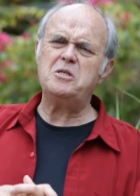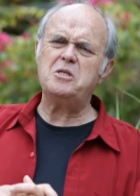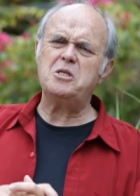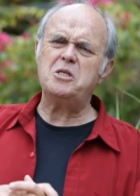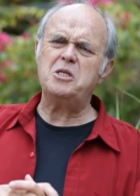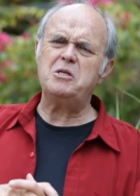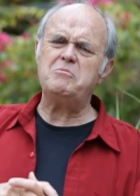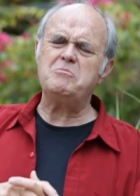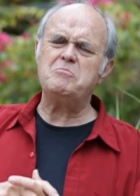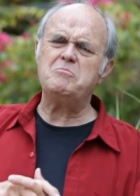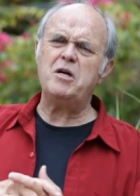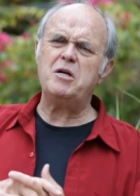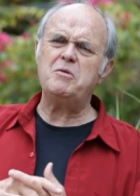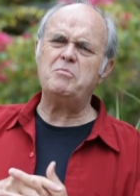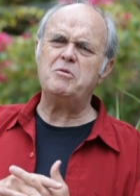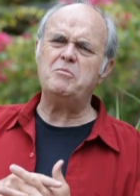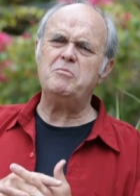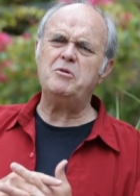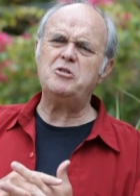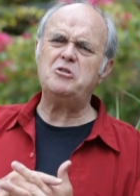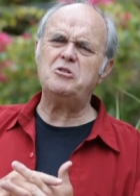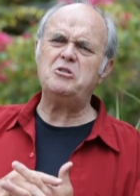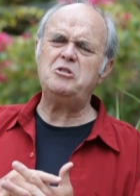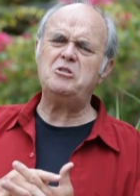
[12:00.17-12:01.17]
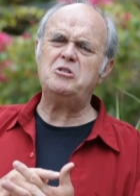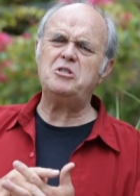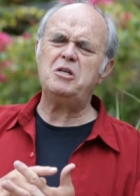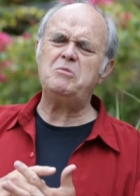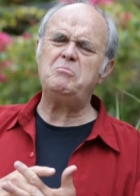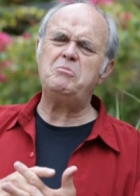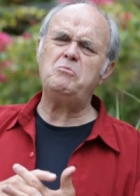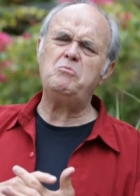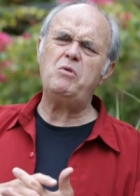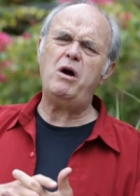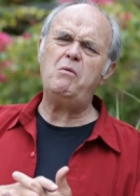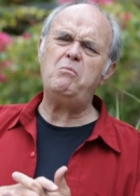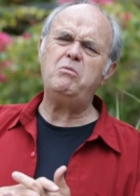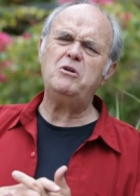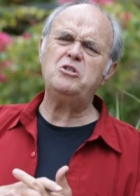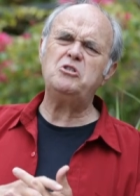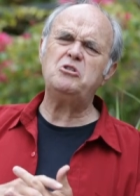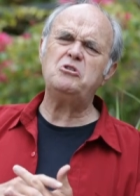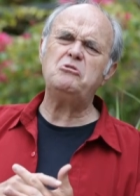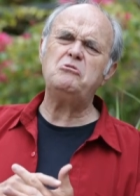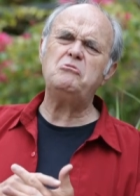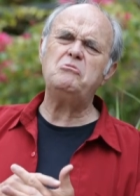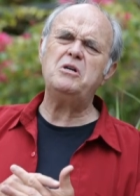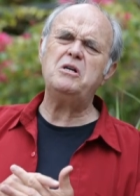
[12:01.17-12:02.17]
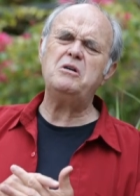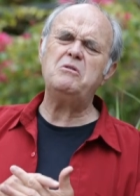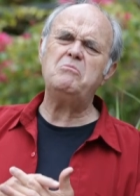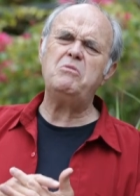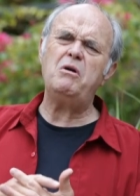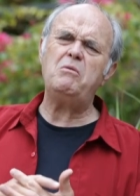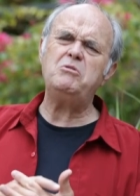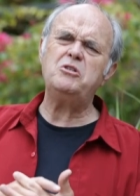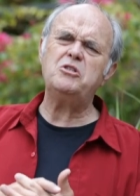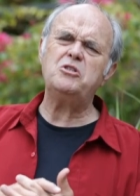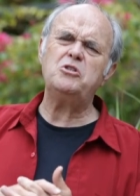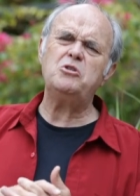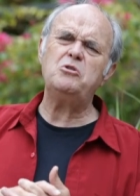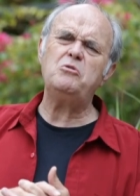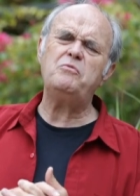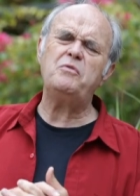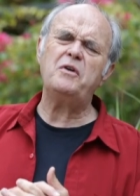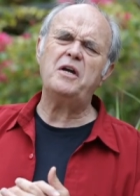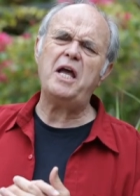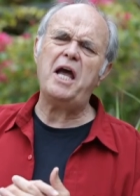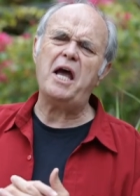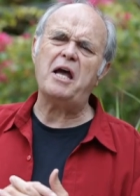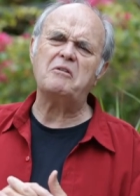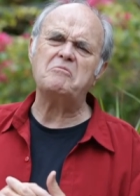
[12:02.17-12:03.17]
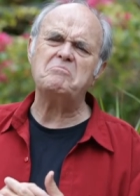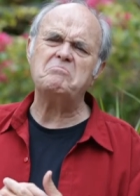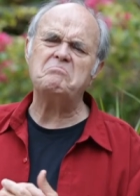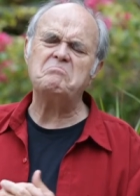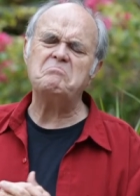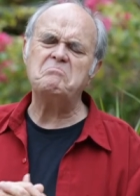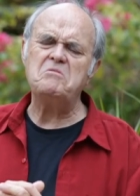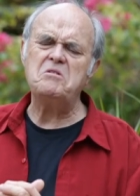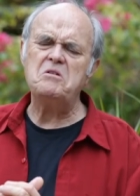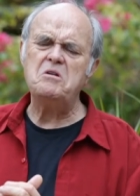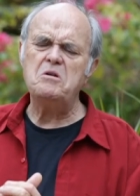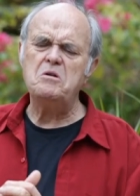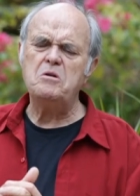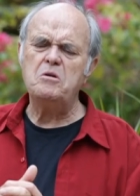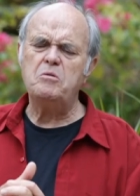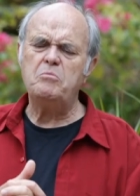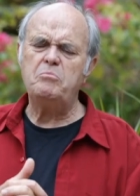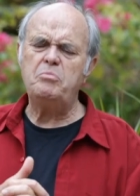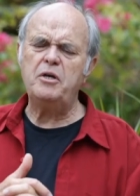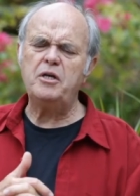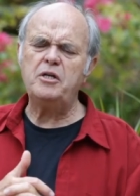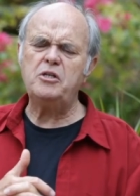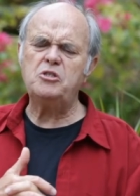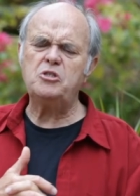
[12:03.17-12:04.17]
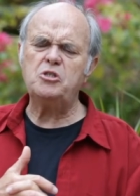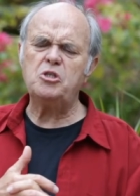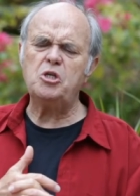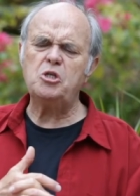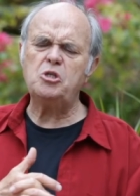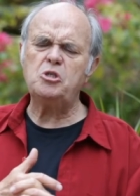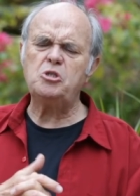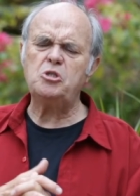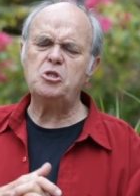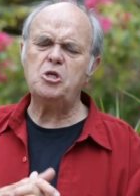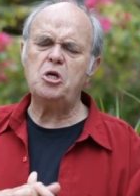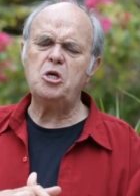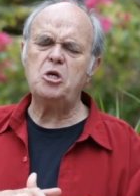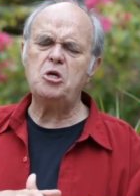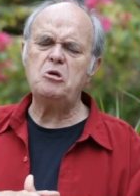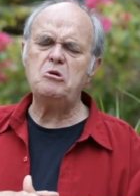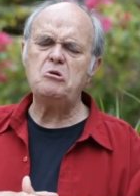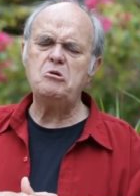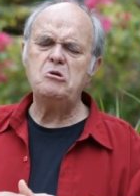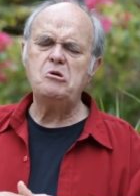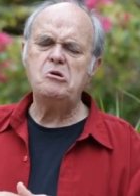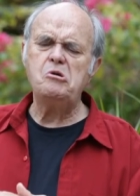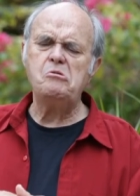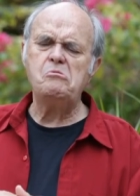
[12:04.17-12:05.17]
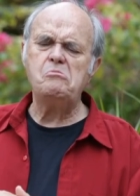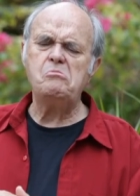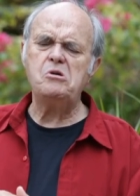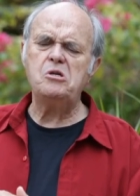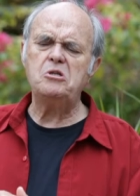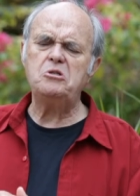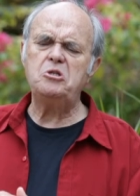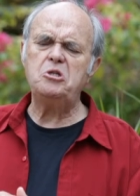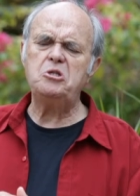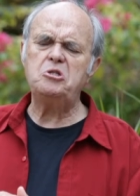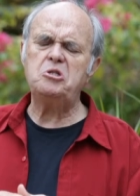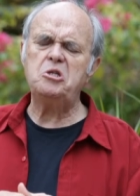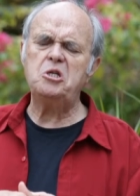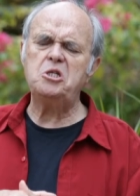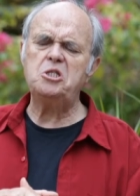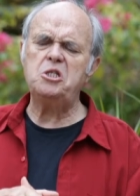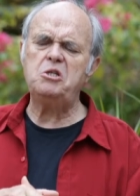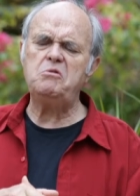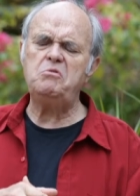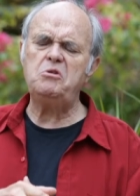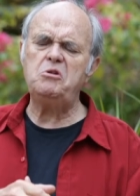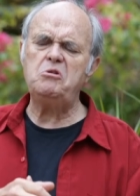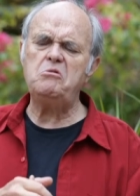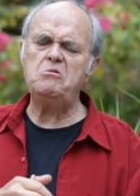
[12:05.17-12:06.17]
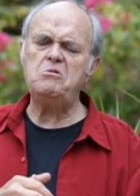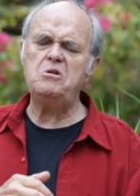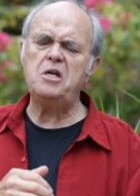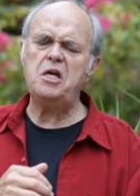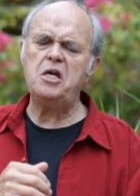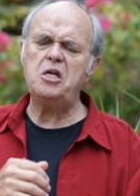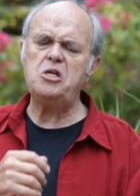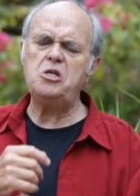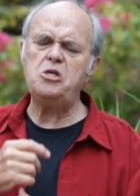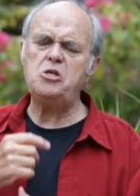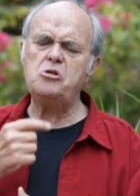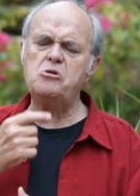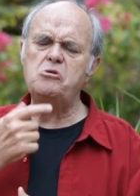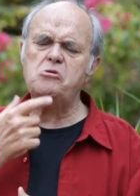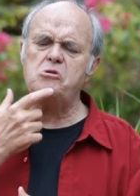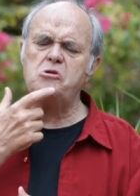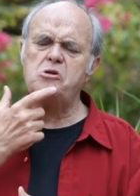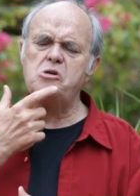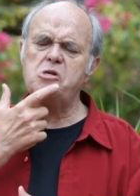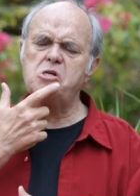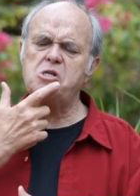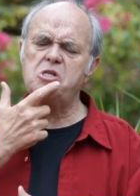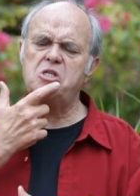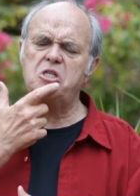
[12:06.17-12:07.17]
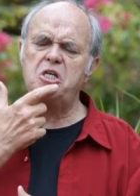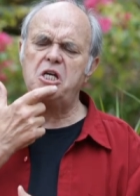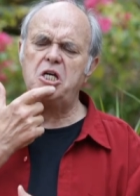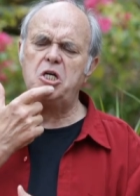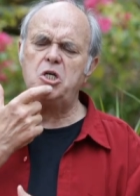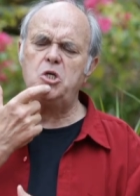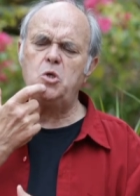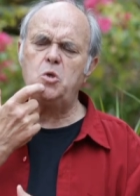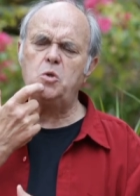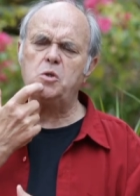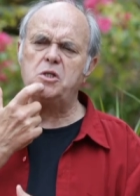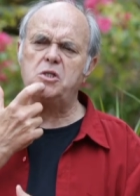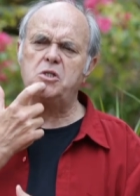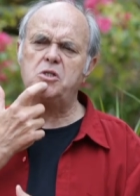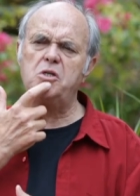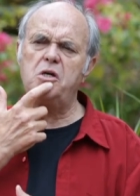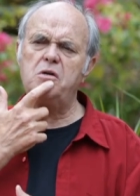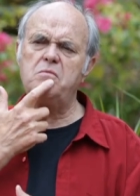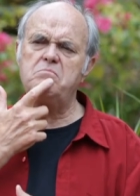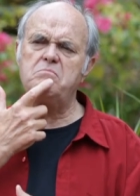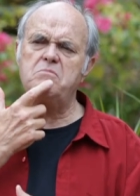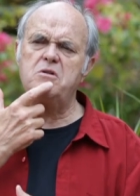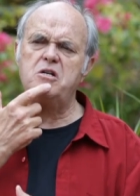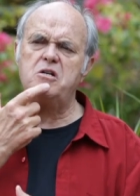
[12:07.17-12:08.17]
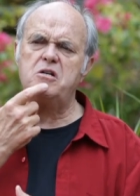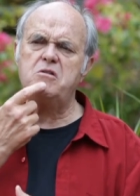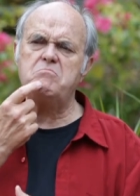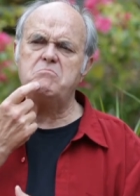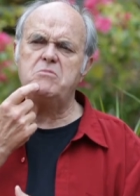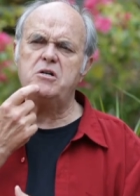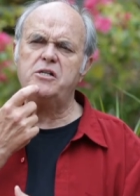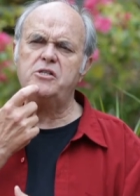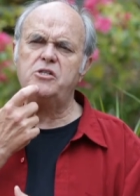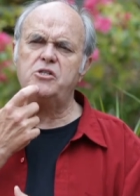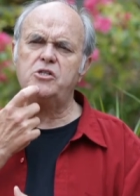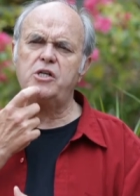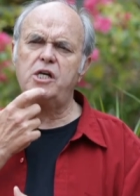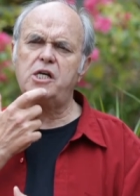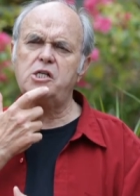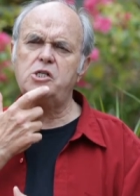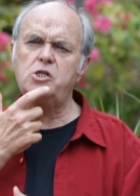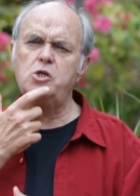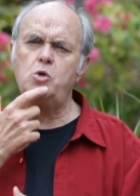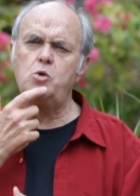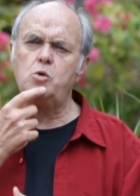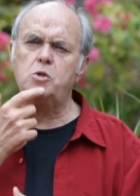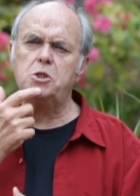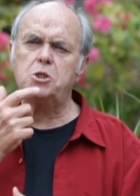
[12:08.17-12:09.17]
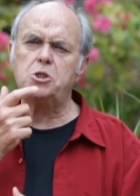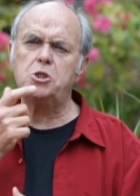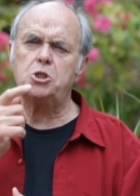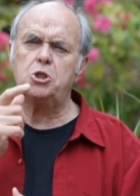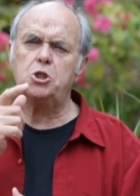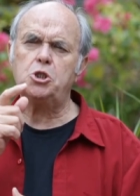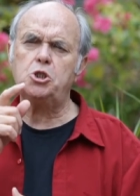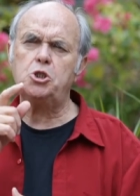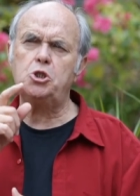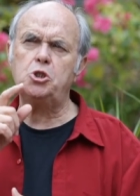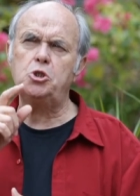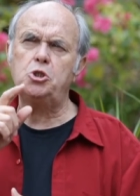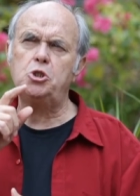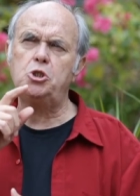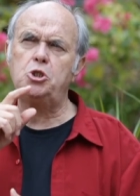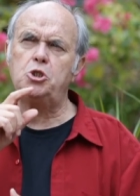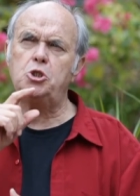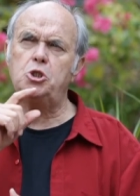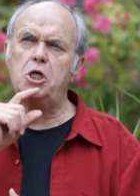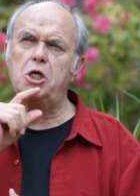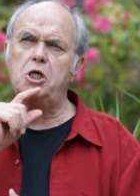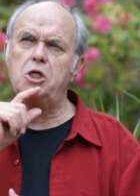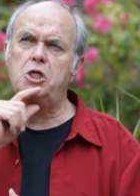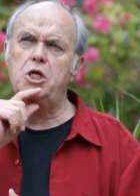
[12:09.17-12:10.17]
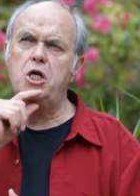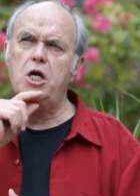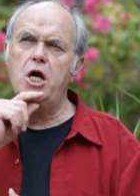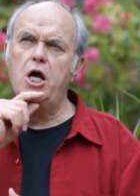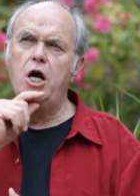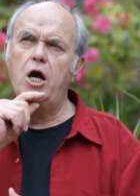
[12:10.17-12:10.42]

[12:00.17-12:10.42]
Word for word: give him my permission. He said, well, what would you, uh, what would you do for that? Peg says, uh, well, she says, if you let your second oldest son marry my second oldest sister, she said,